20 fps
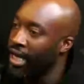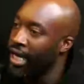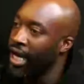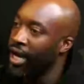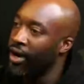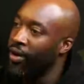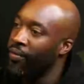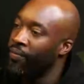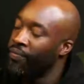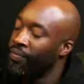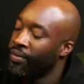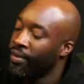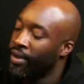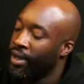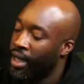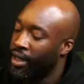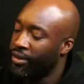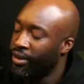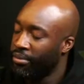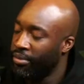now.
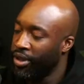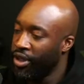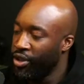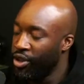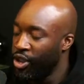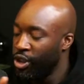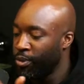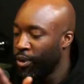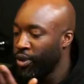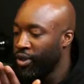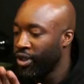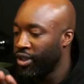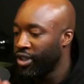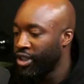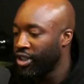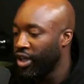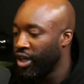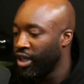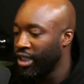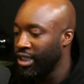I think me and you spoke at the
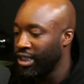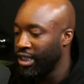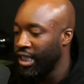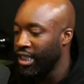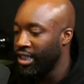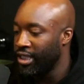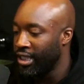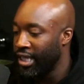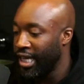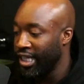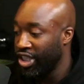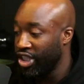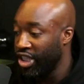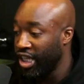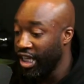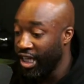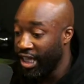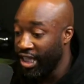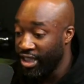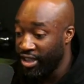start of the season that
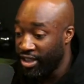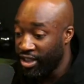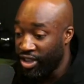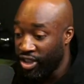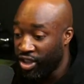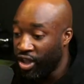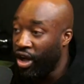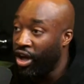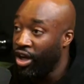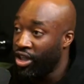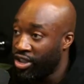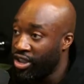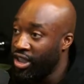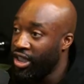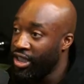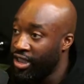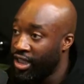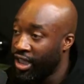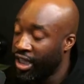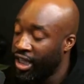she is the star. She
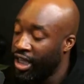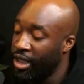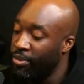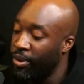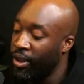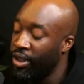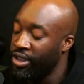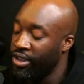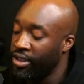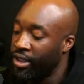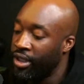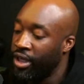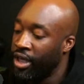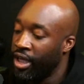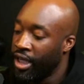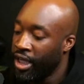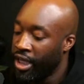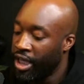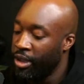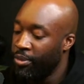is the key person,
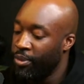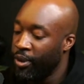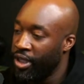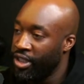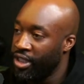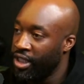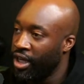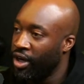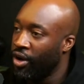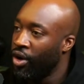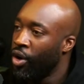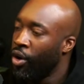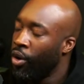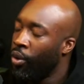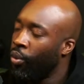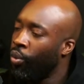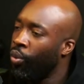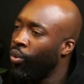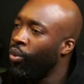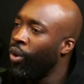key personnel.
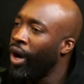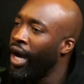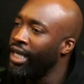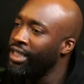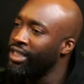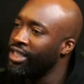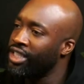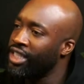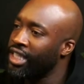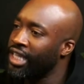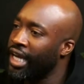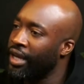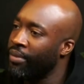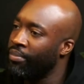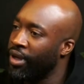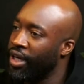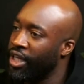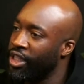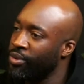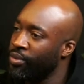Why isn't she getting
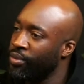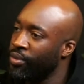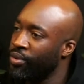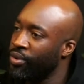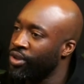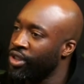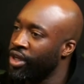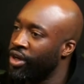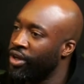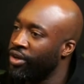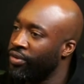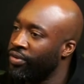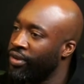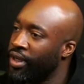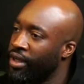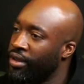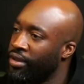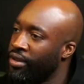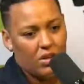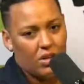minutes? What's going on
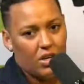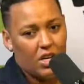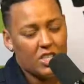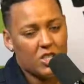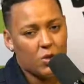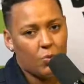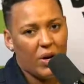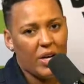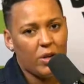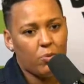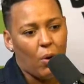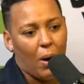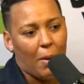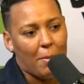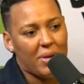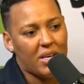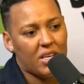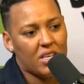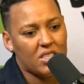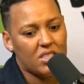there? it's a weird one
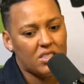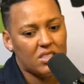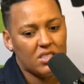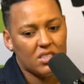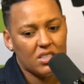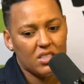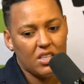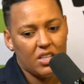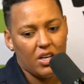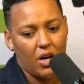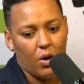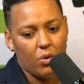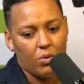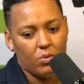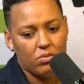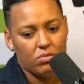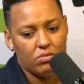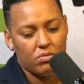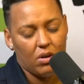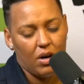because you
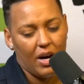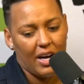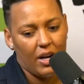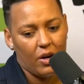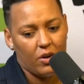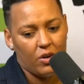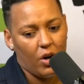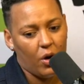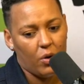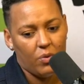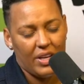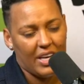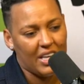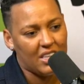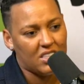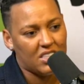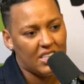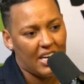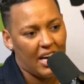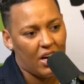know I don't know the
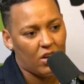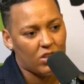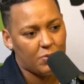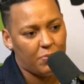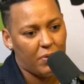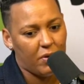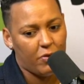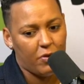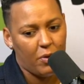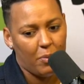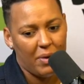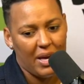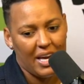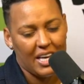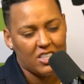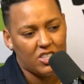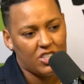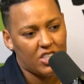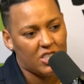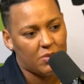ins and outs, but for me,
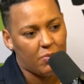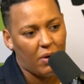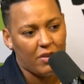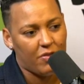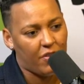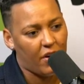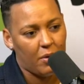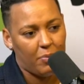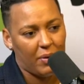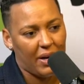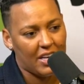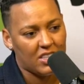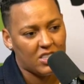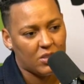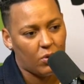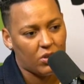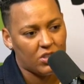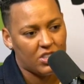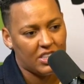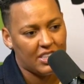she's my favorite player to
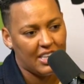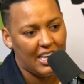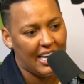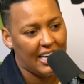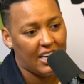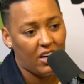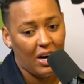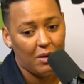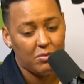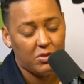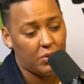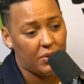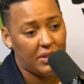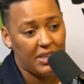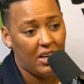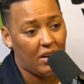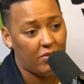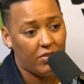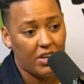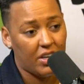watch in the league. I absolutely mm.
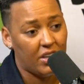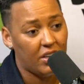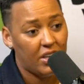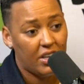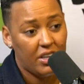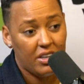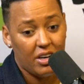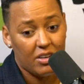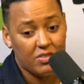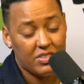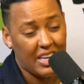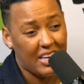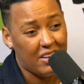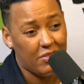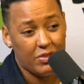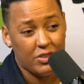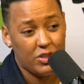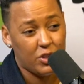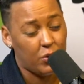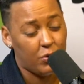love her. I've said it
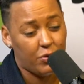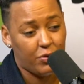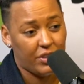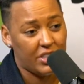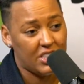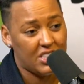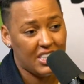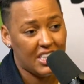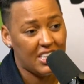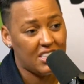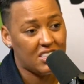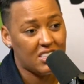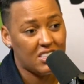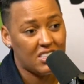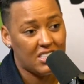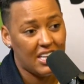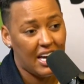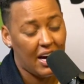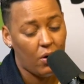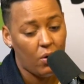for two, three seasons
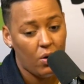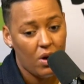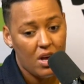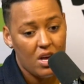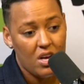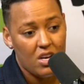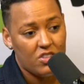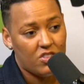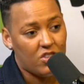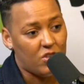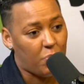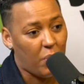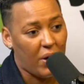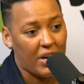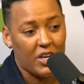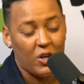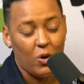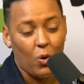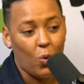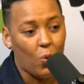now. She's
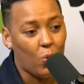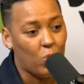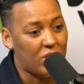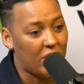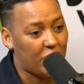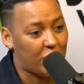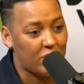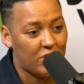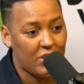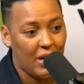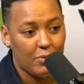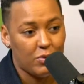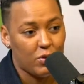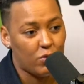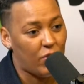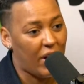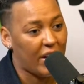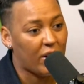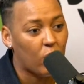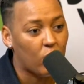breaking all different types of
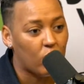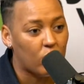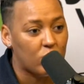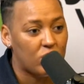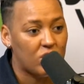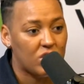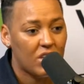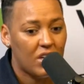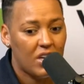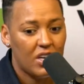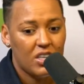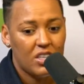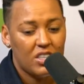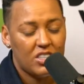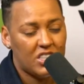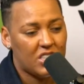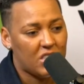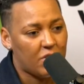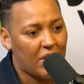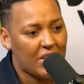records.
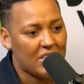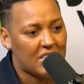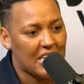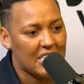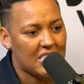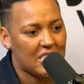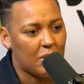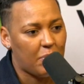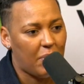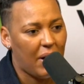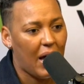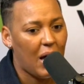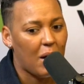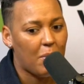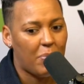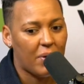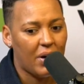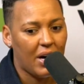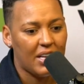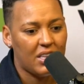She's a fantastic player,
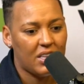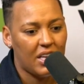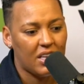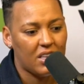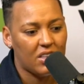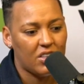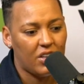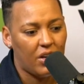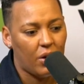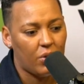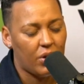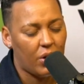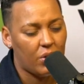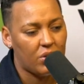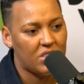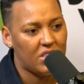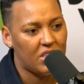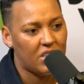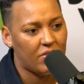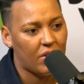but I think you know
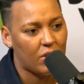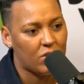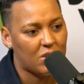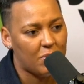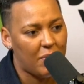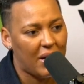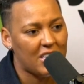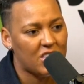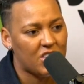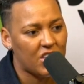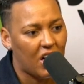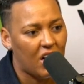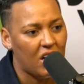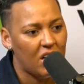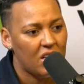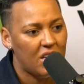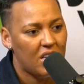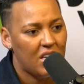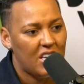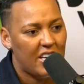Jonas see the manager.
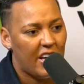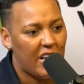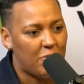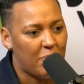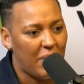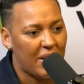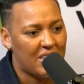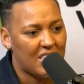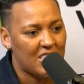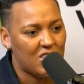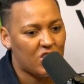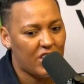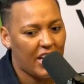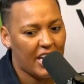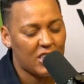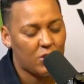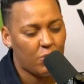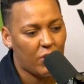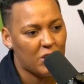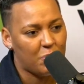He's made this
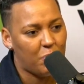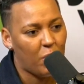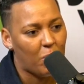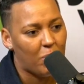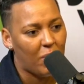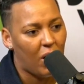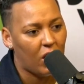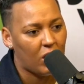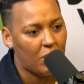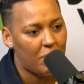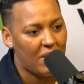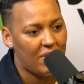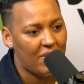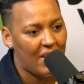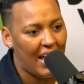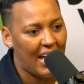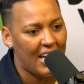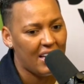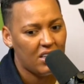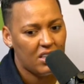change where he's put Maanum in
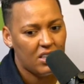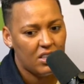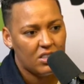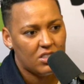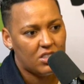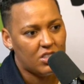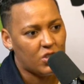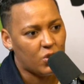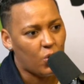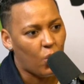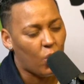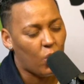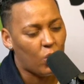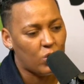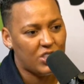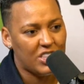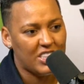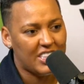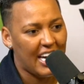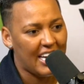there. Yeah. She
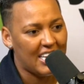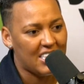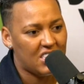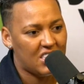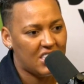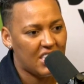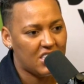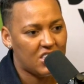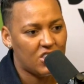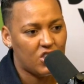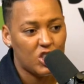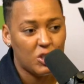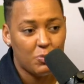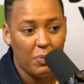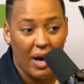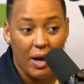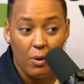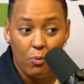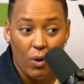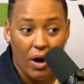scored. She's getting assists and she's
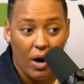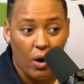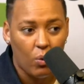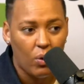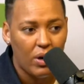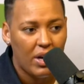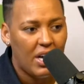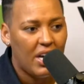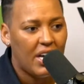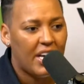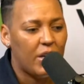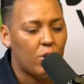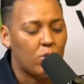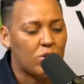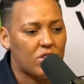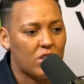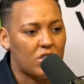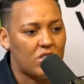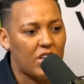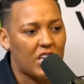playing well. He
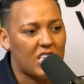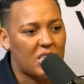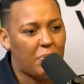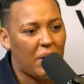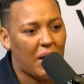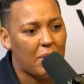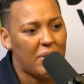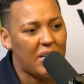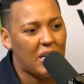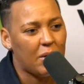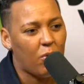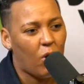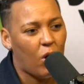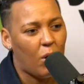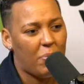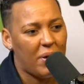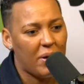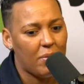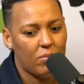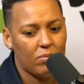also started to play Miedema a
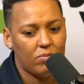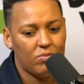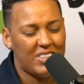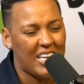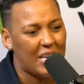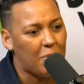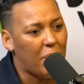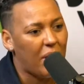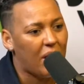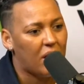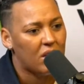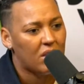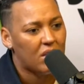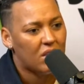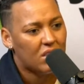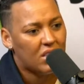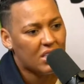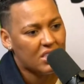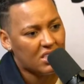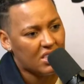bit deeper
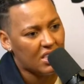yeah. this